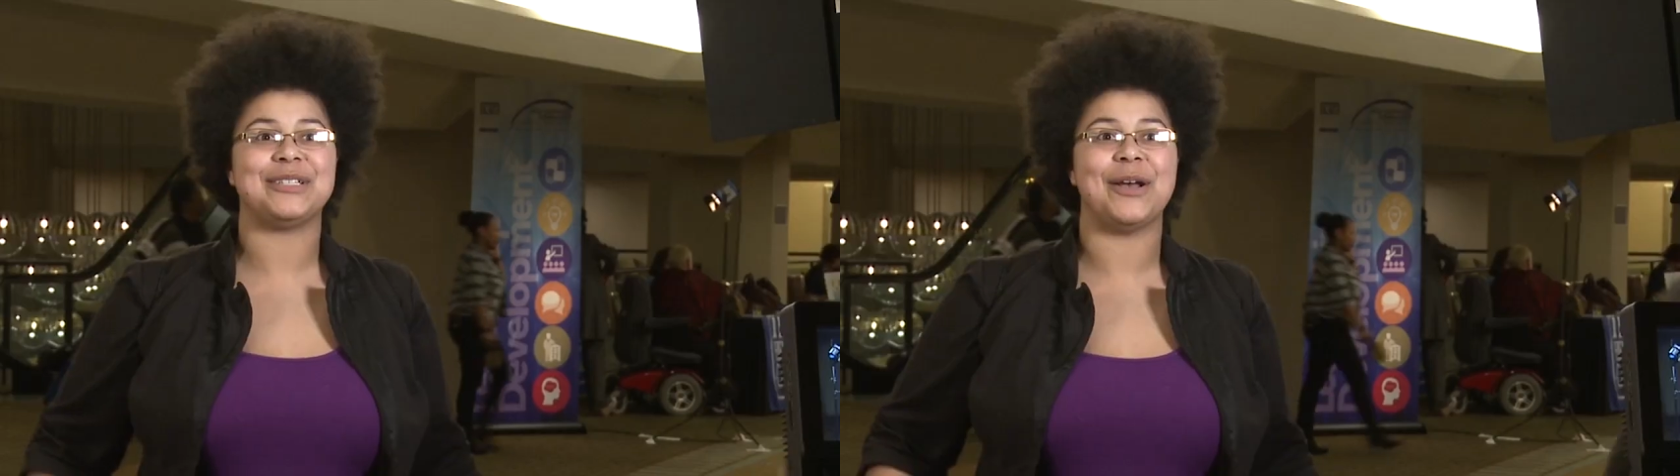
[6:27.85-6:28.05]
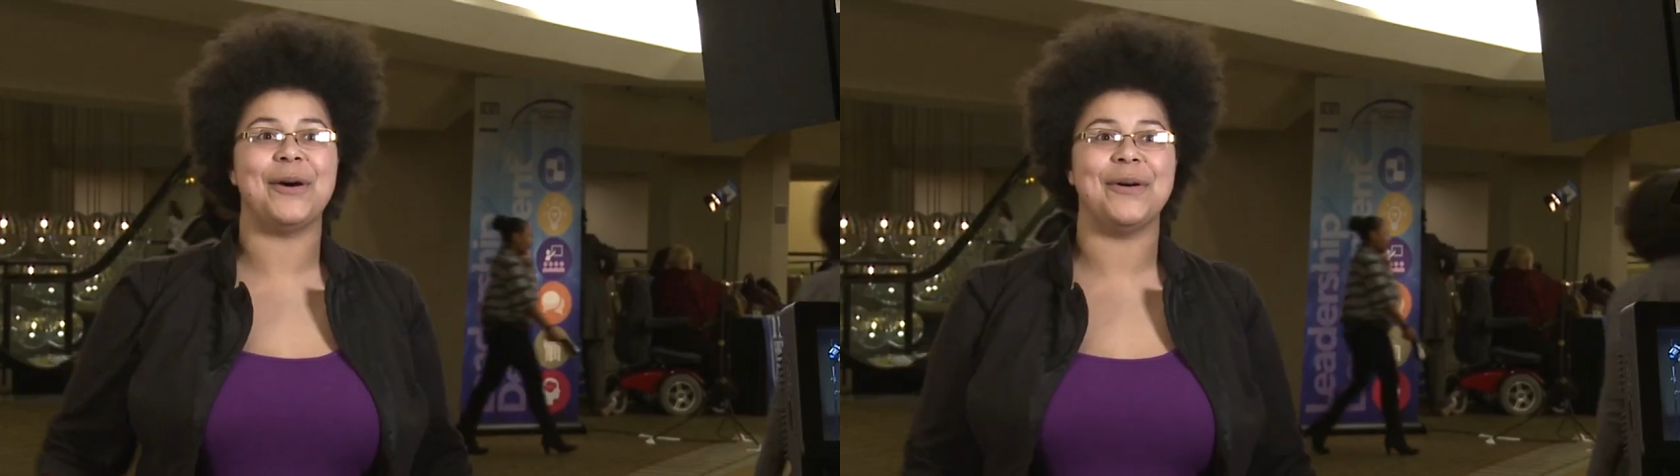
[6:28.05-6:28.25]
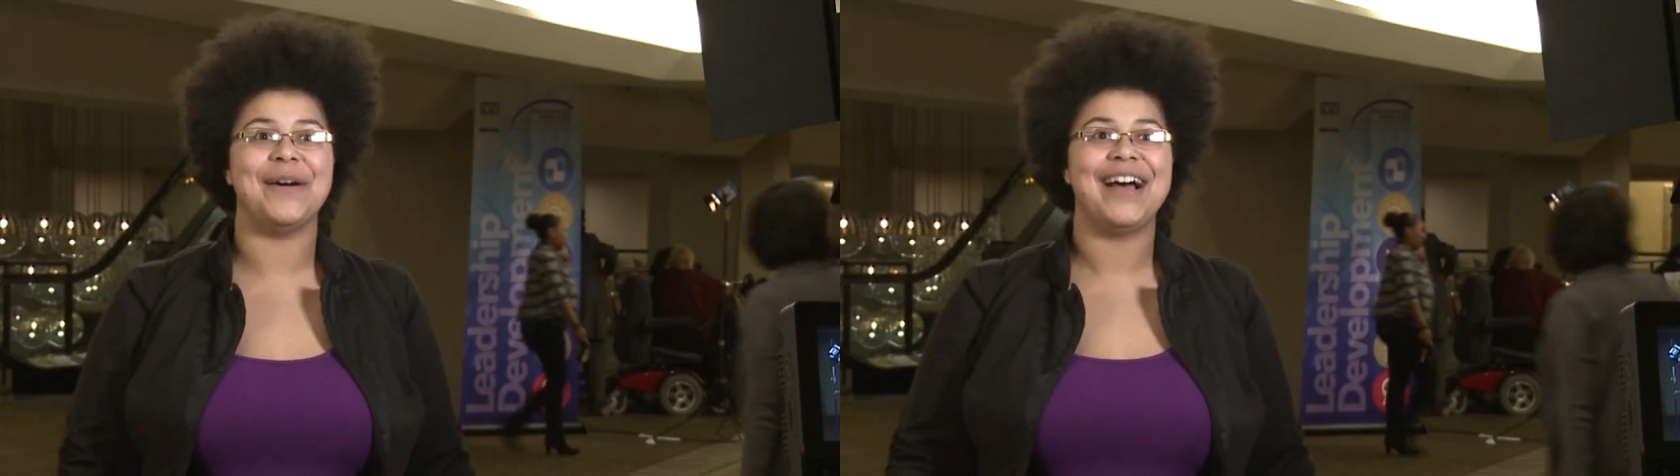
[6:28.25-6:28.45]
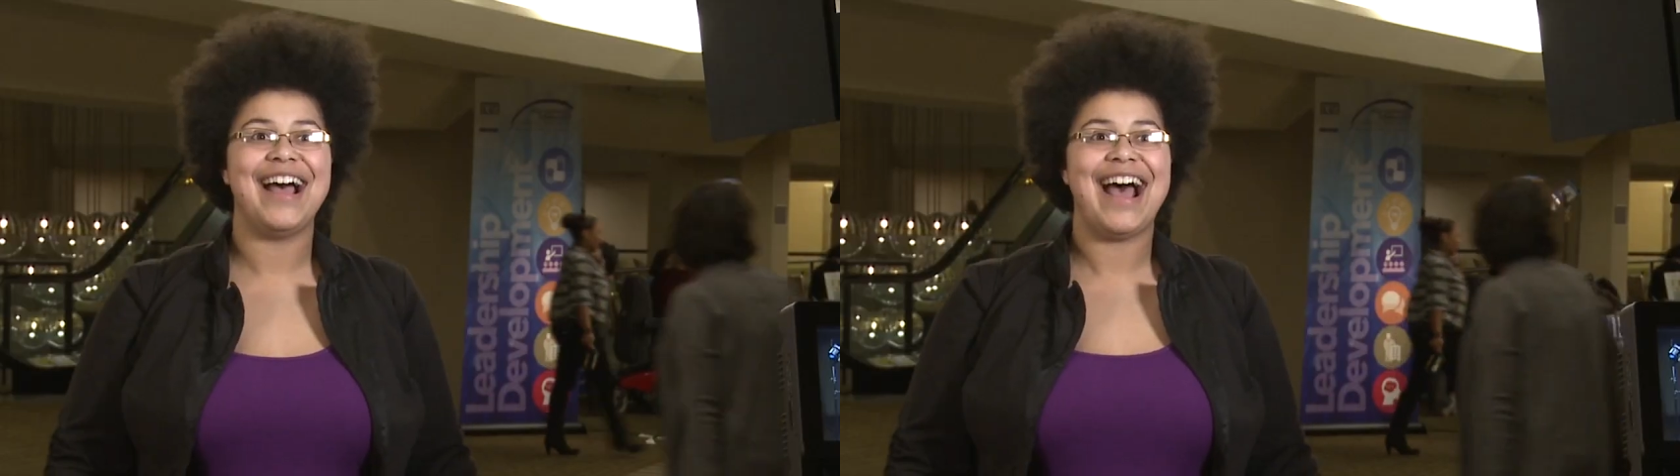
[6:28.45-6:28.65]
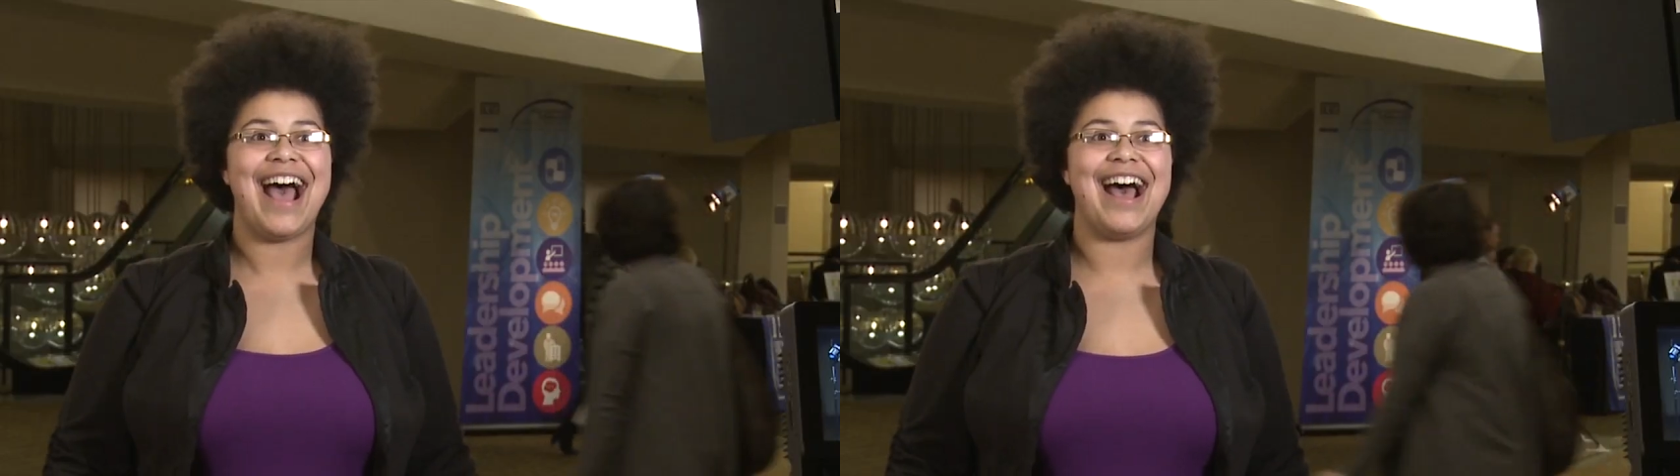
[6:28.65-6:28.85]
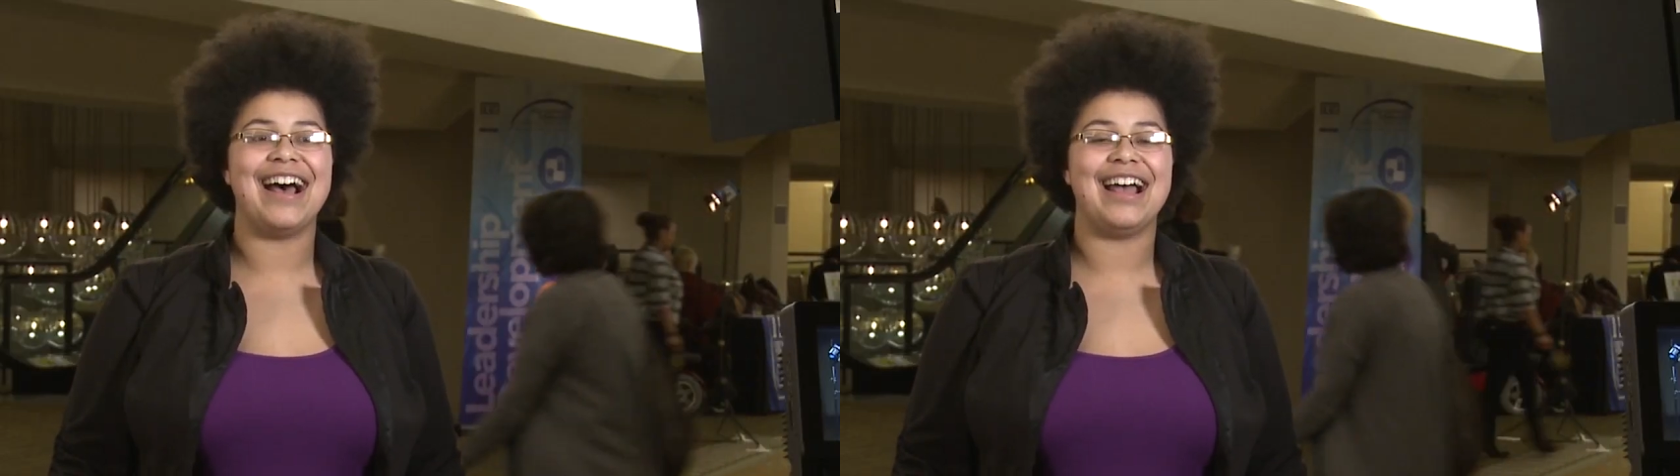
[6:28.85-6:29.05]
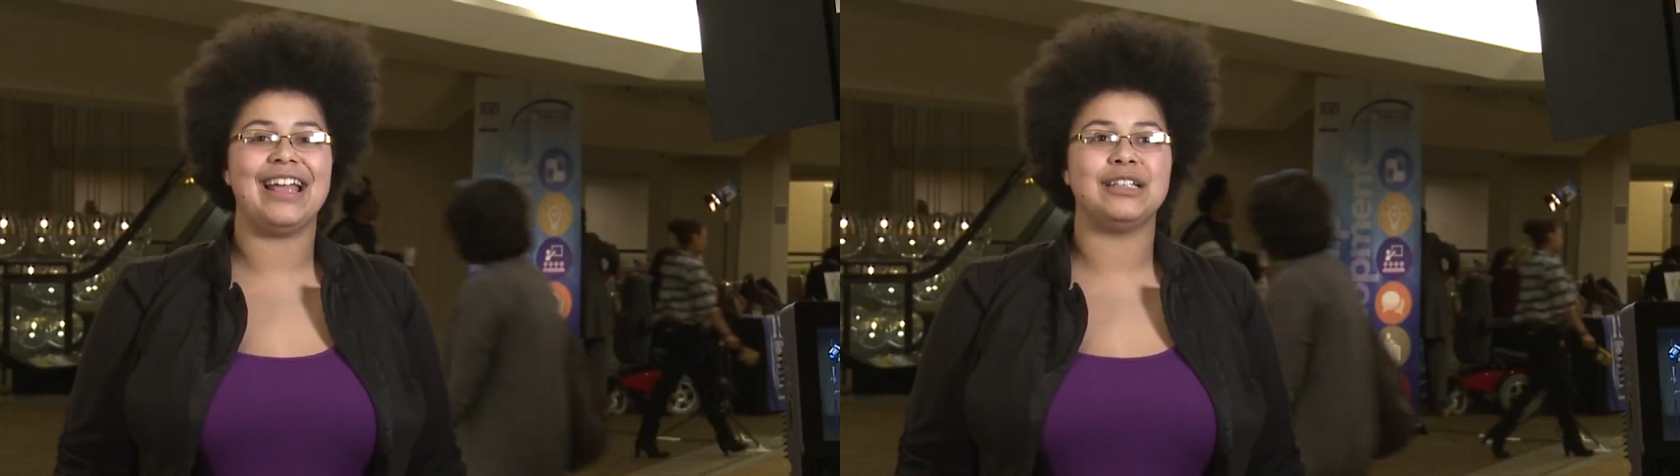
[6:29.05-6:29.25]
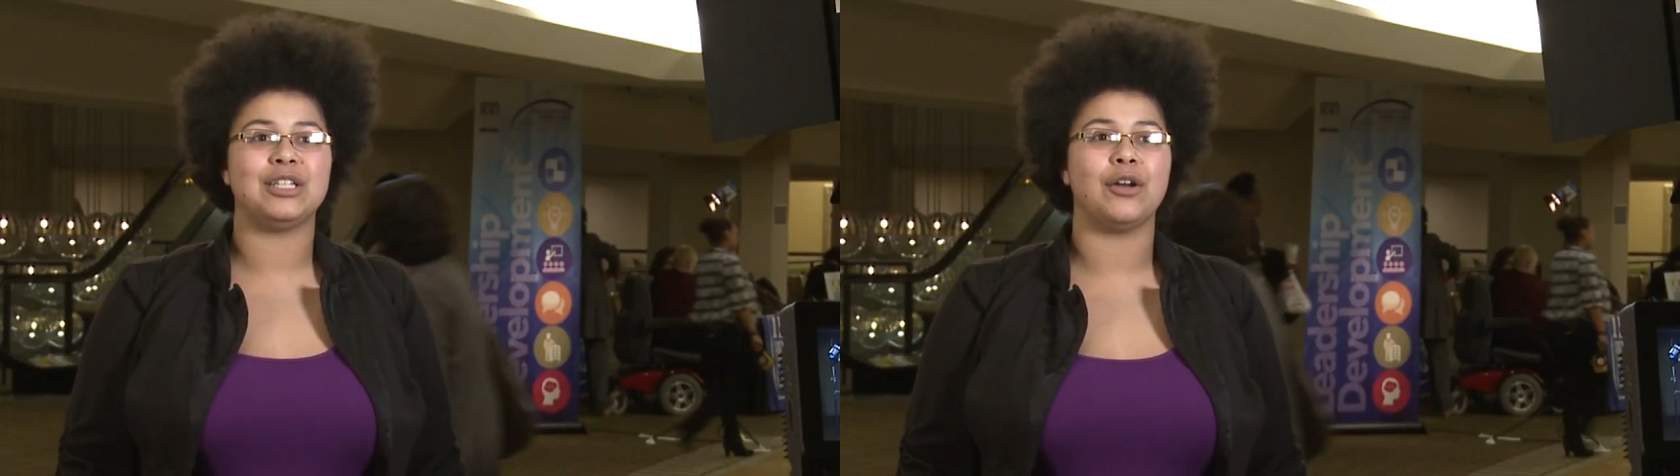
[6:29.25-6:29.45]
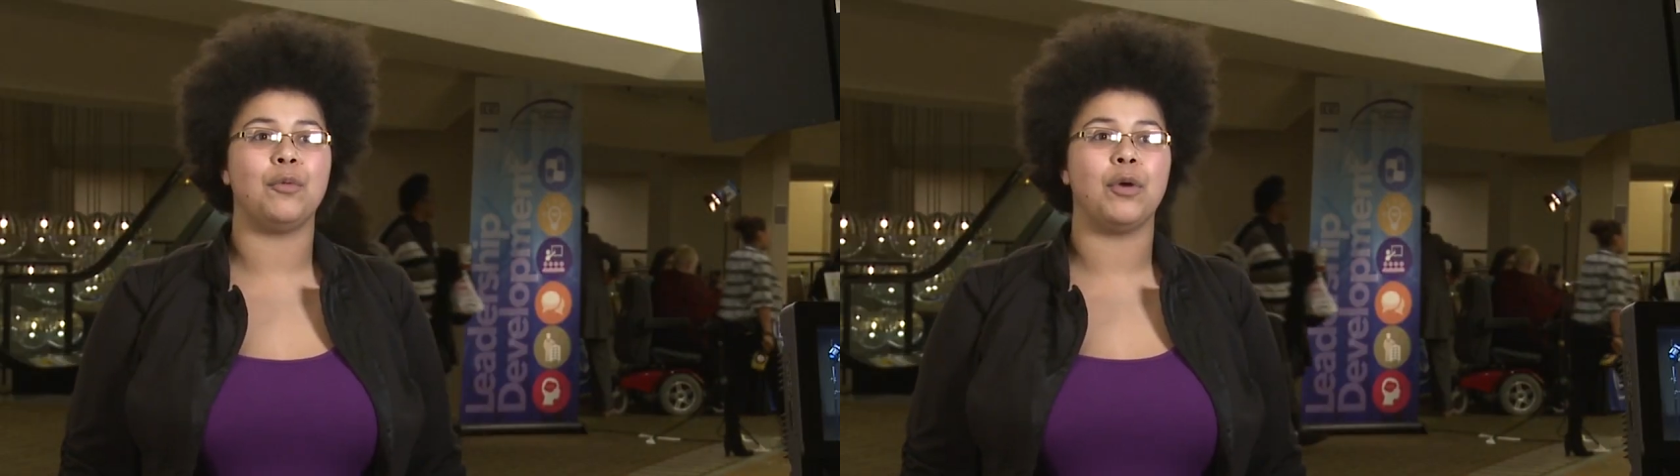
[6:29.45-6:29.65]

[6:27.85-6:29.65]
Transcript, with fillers: So I started